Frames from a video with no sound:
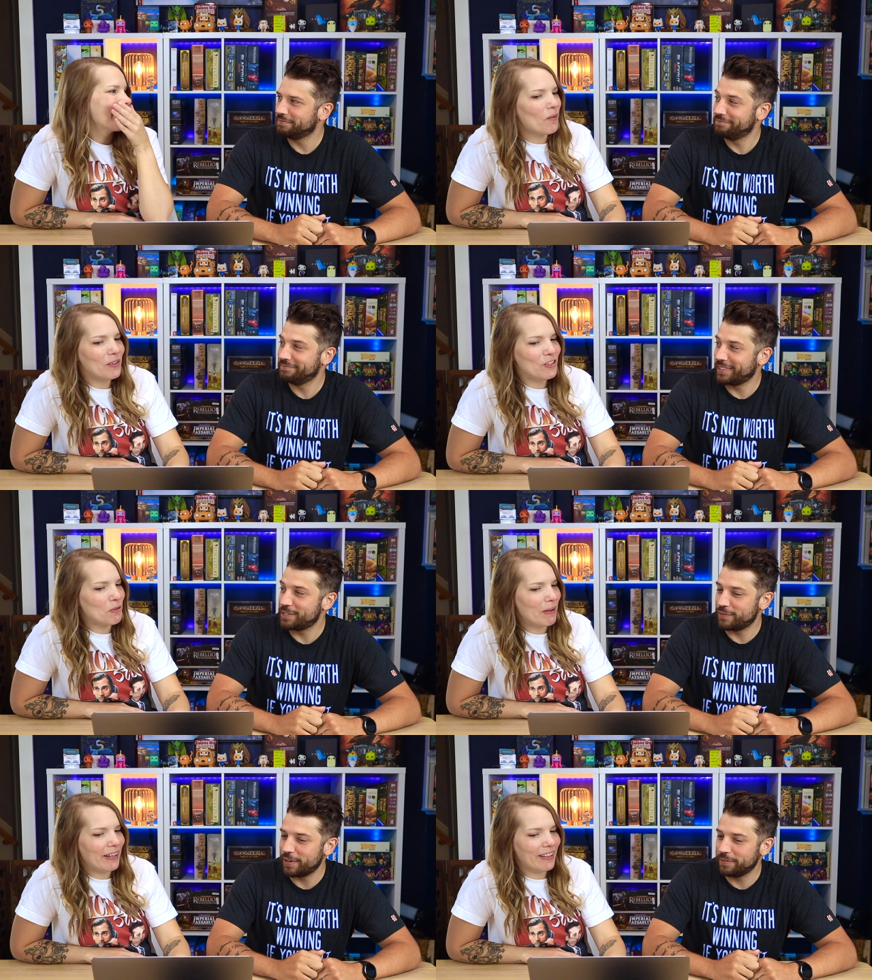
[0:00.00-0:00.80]
Speaker 1: What would
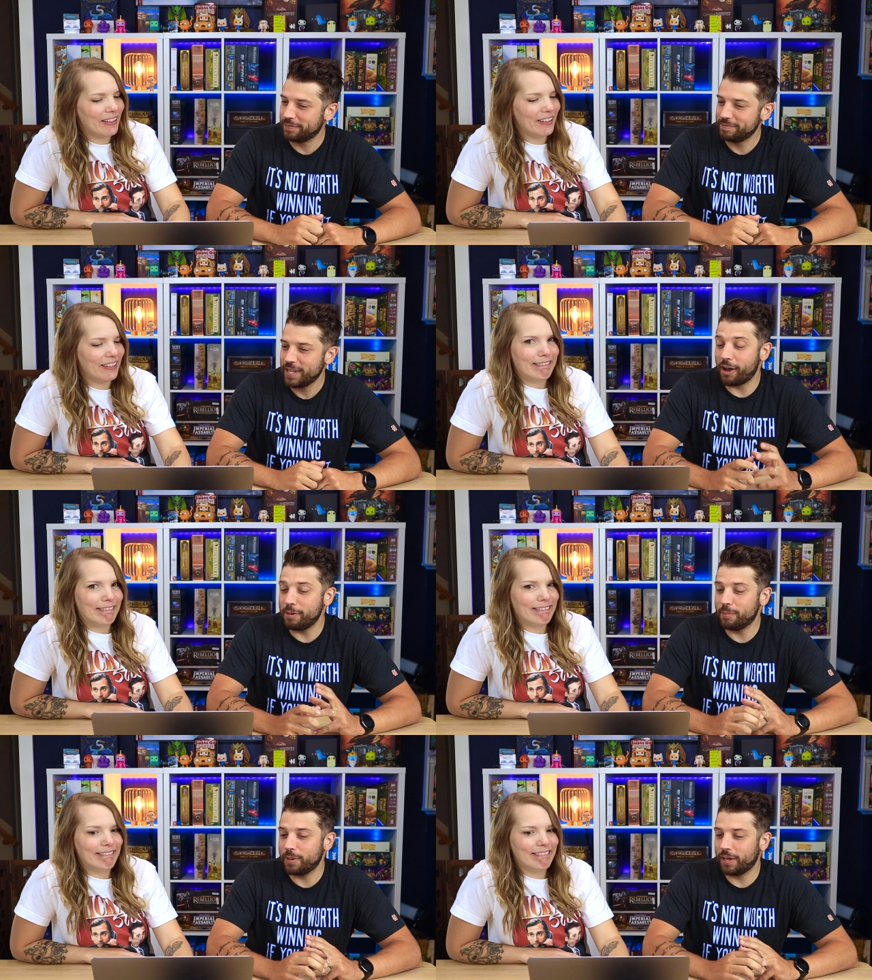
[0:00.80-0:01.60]
Speaker 2: that's you pick? Fair.
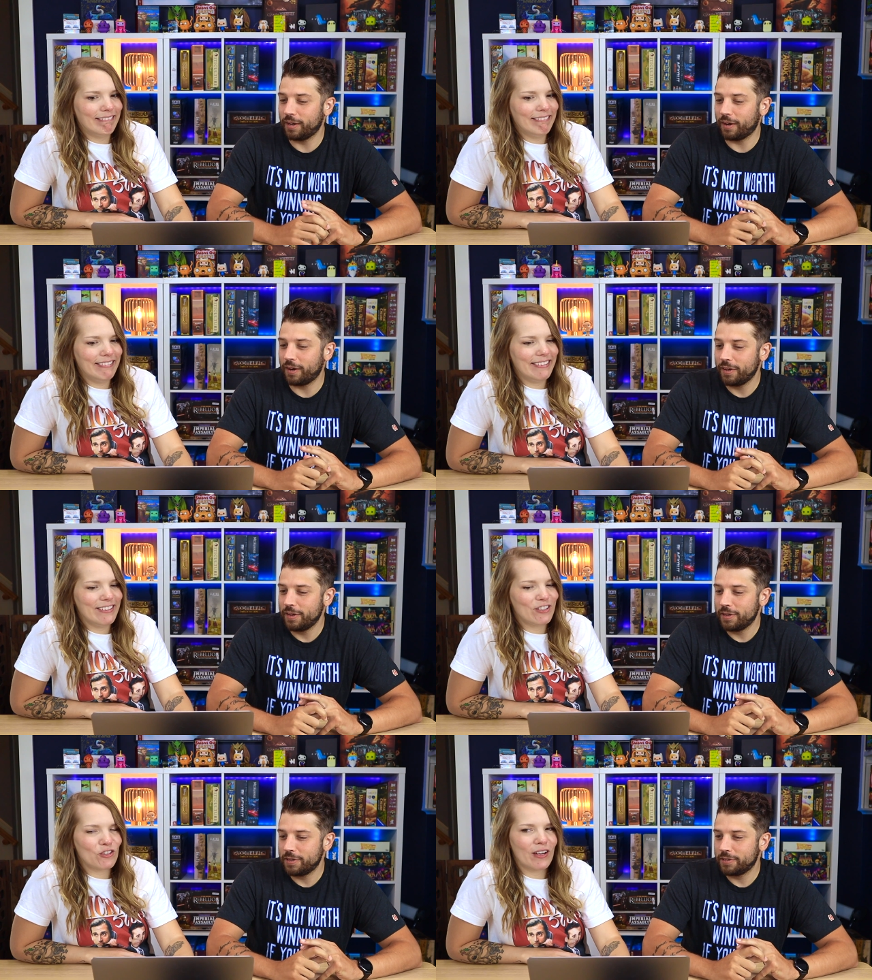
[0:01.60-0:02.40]
I'm...
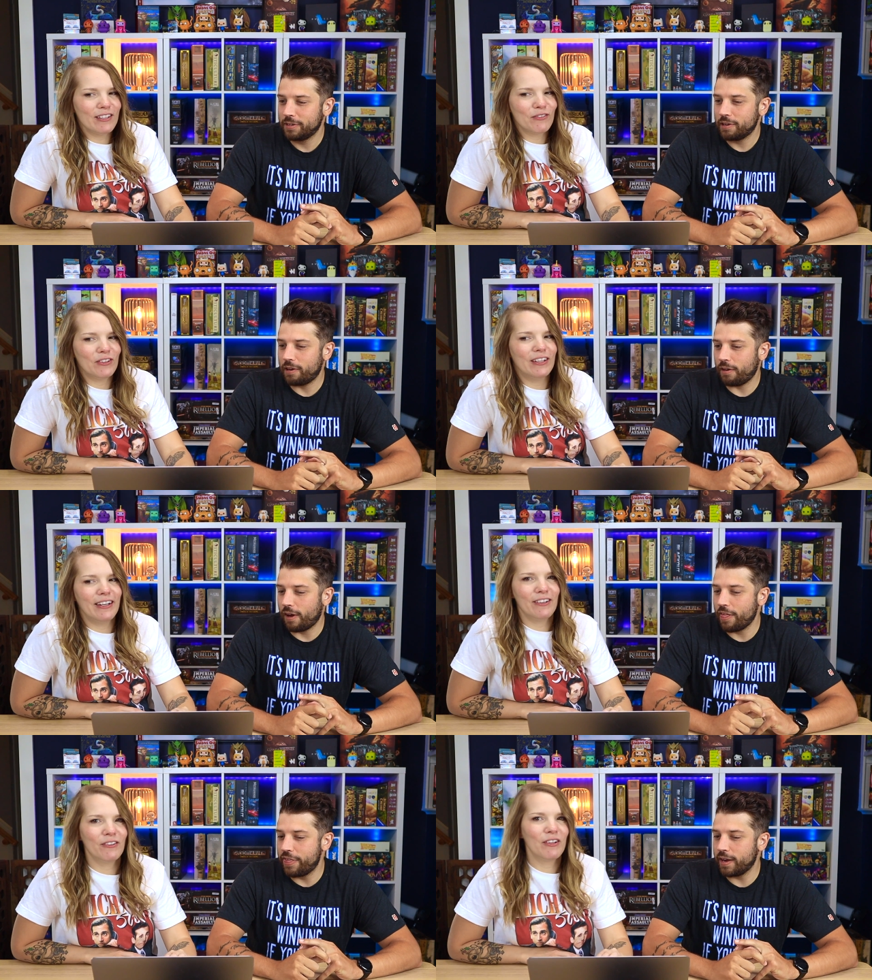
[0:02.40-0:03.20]
Speaker 1: This is stressful,
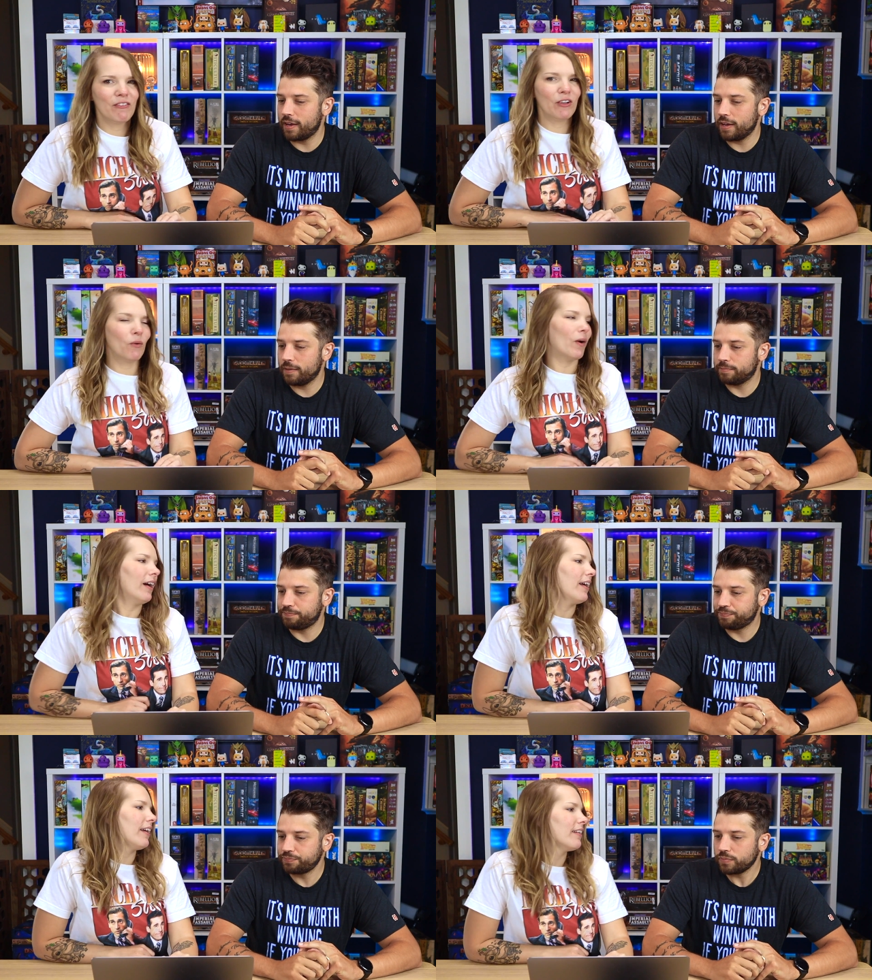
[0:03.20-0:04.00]
and
Speaker 2: I, I don't think even know
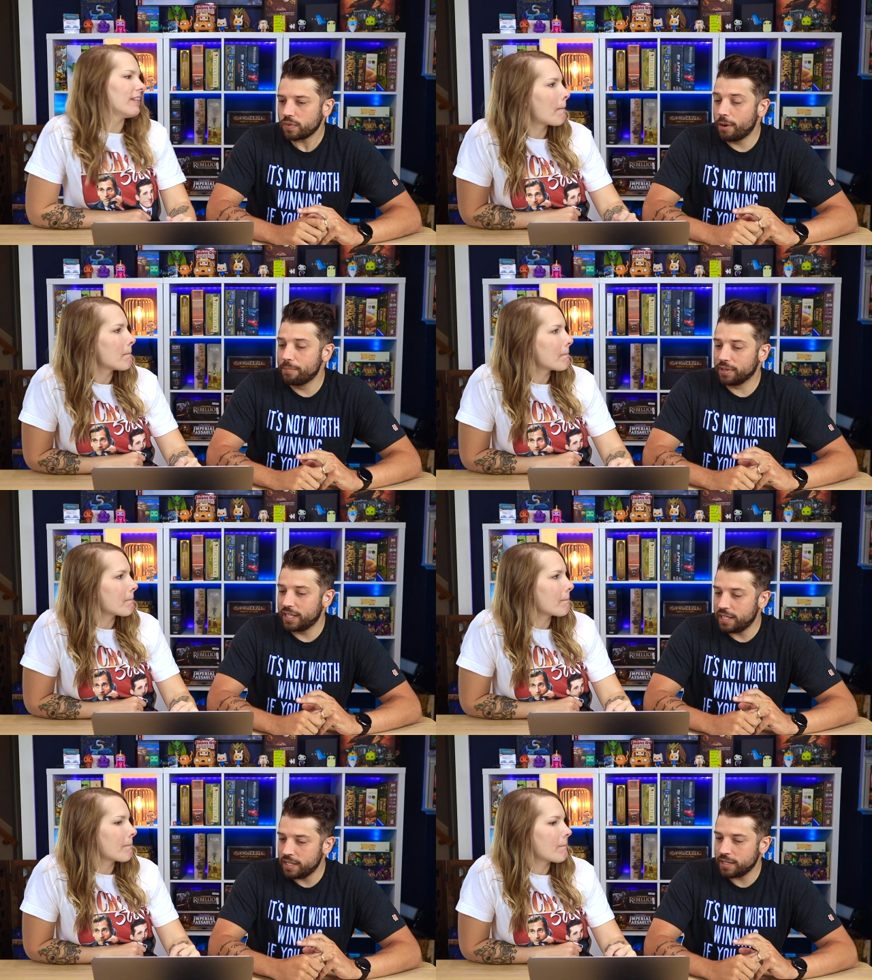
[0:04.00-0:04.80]
why. I'm
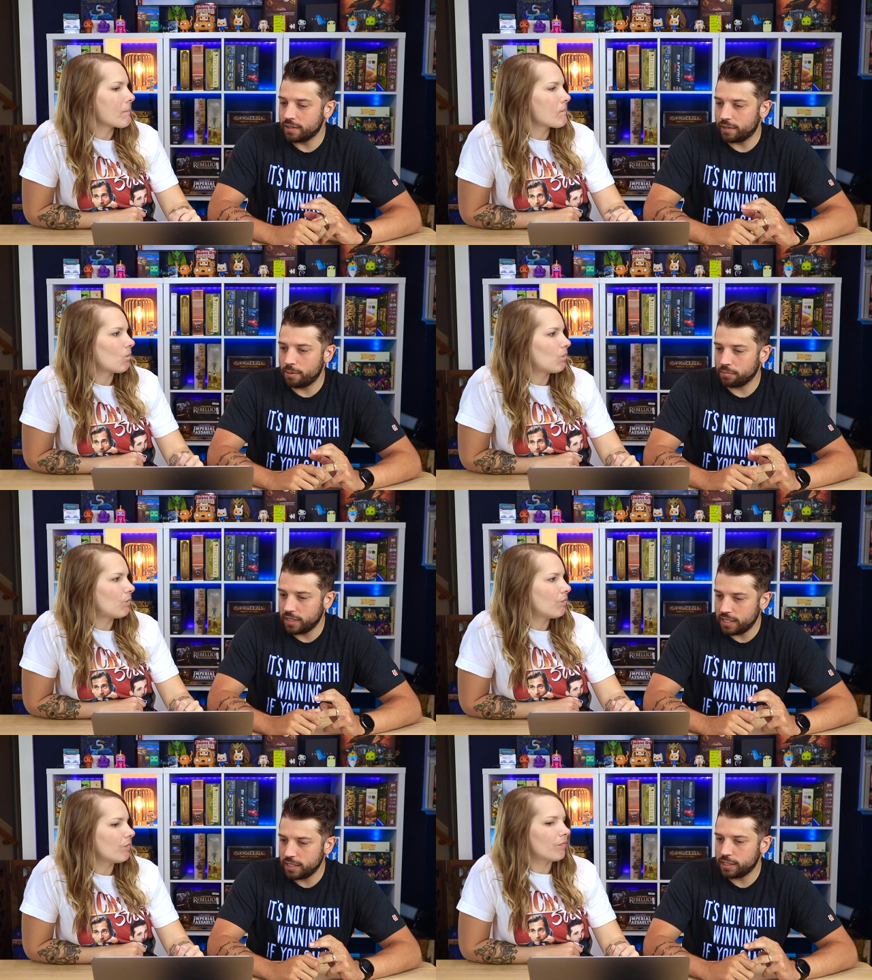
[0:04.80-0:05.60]
leaning I'm
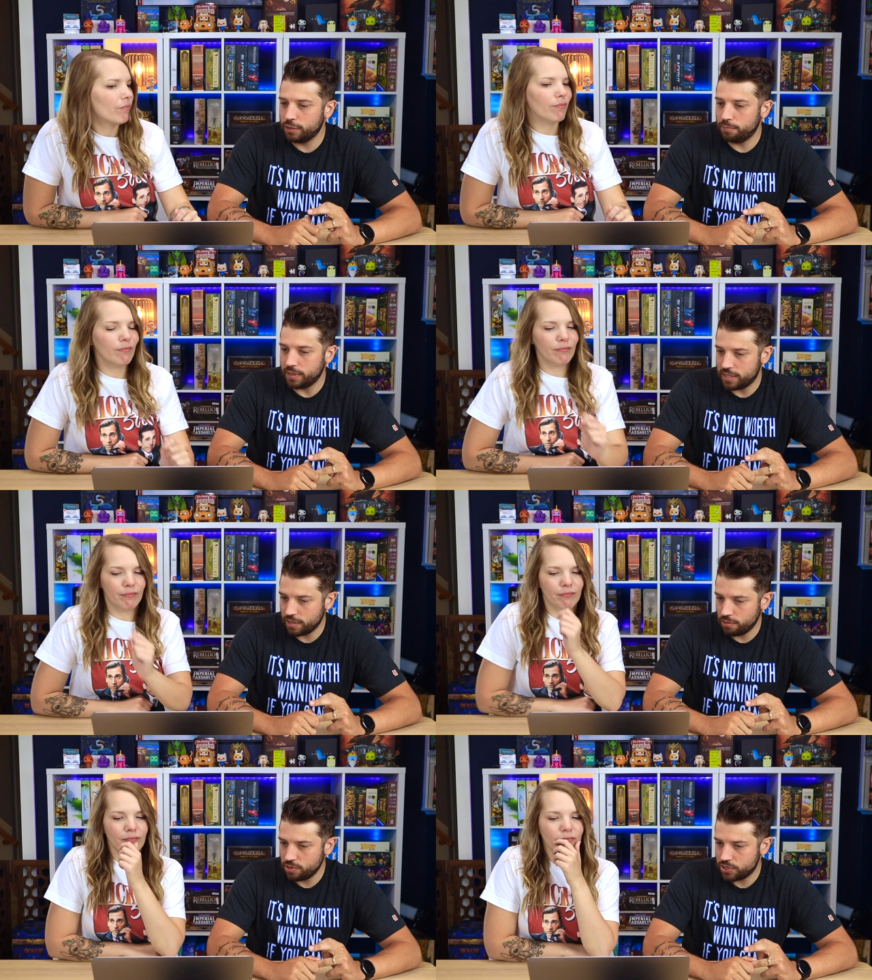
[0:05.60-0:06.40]
leaning
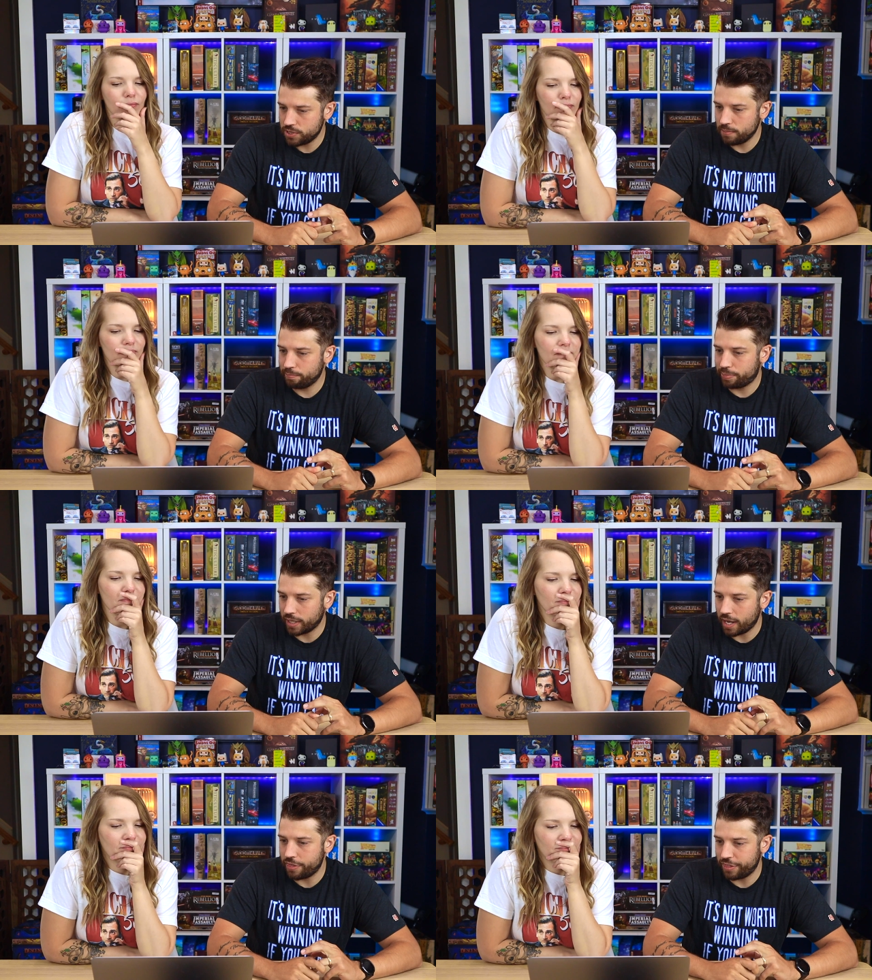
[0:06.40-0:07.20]
Cubitos,
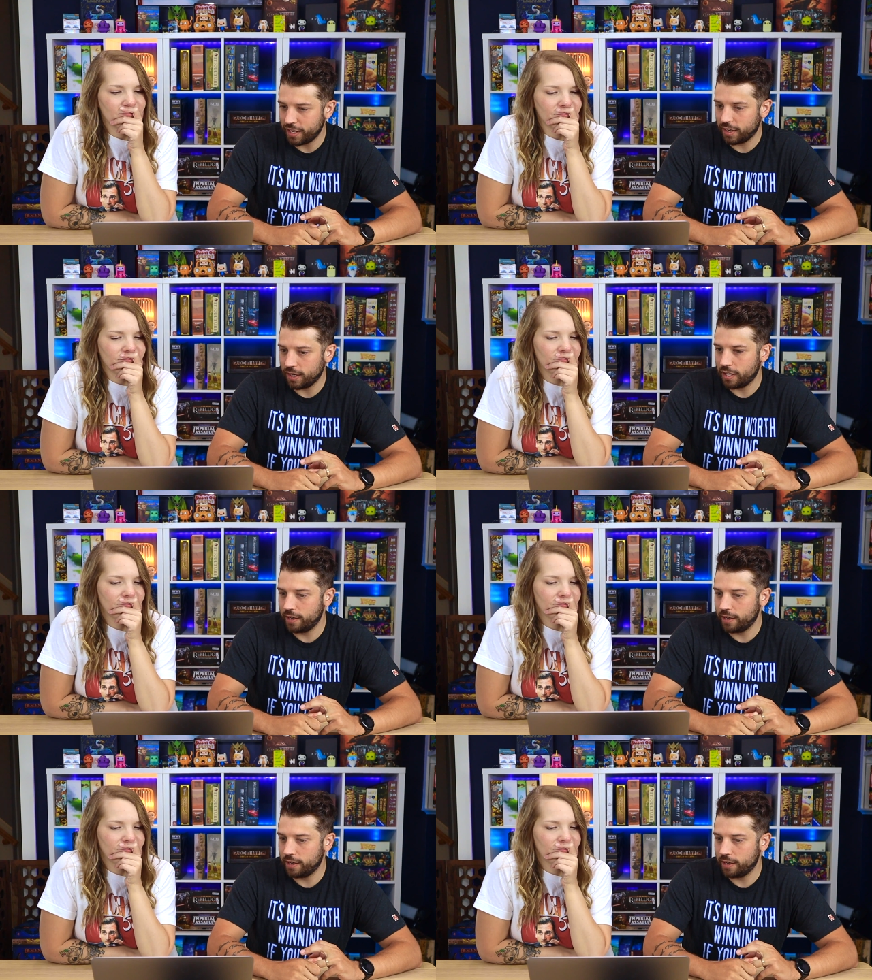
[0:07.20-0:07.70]
but I think